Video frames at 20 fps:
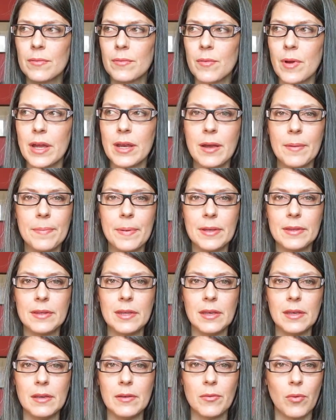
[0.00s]
right up at
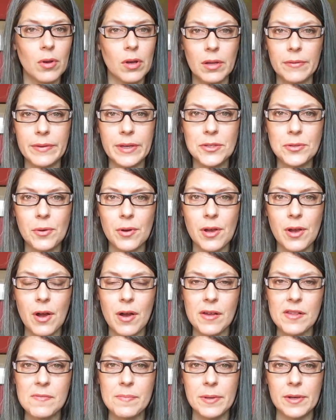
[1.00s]
the Royal Victoria
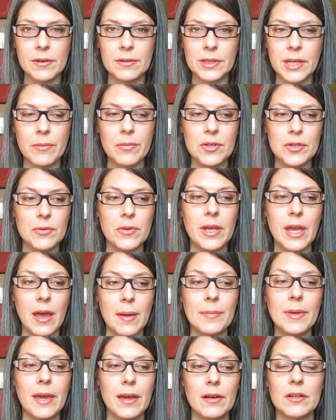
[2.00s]
Hospital, they were doing
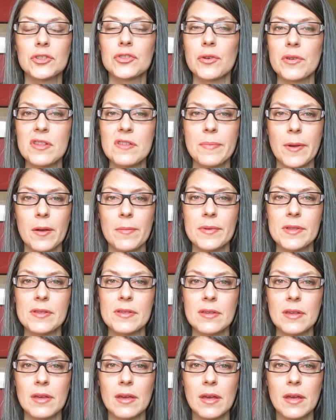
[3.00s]
MKUltra
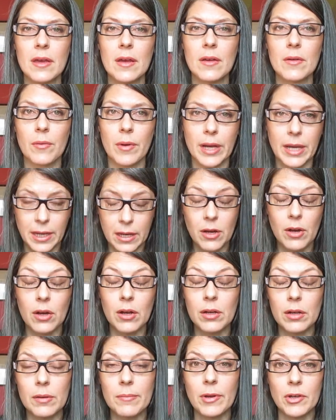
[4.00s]
experiments right
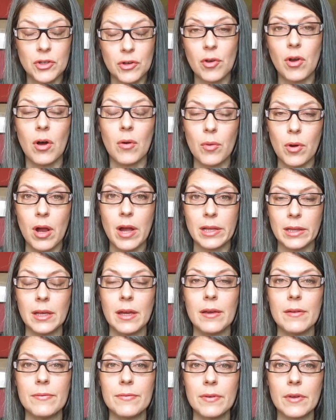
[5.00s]
here in Montreal where I
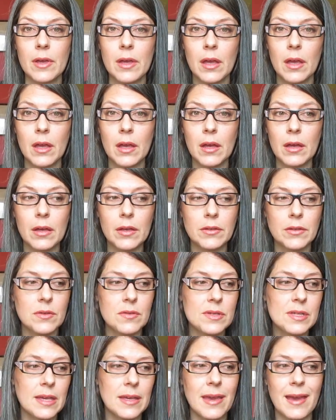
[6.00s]
live,
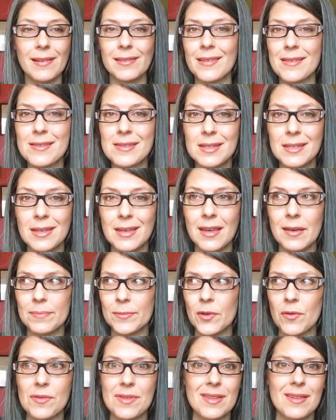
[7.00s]
using LSD,
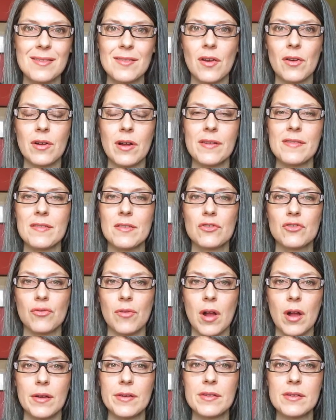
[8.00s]
hypnosis, all kinds of
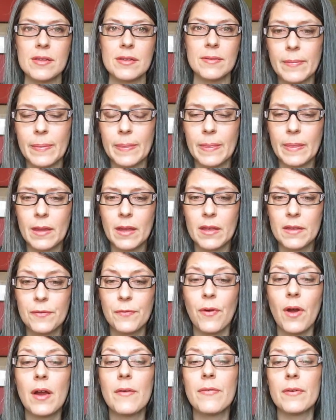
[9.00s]
drugs. It's
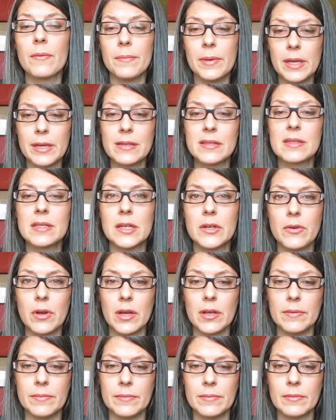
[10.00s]
far from being a
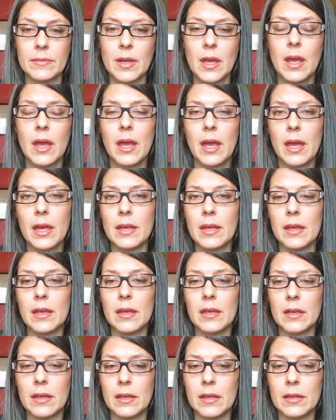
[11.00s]
secret. And
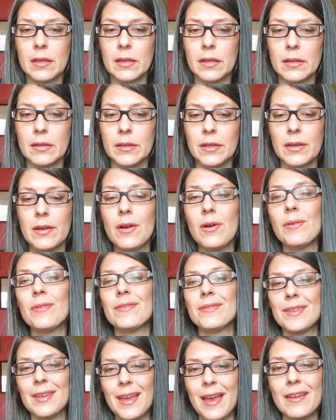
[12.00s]
you
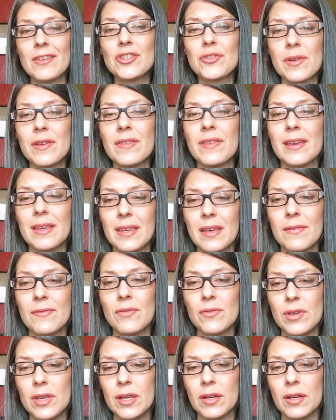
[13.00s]
know, the entry they give you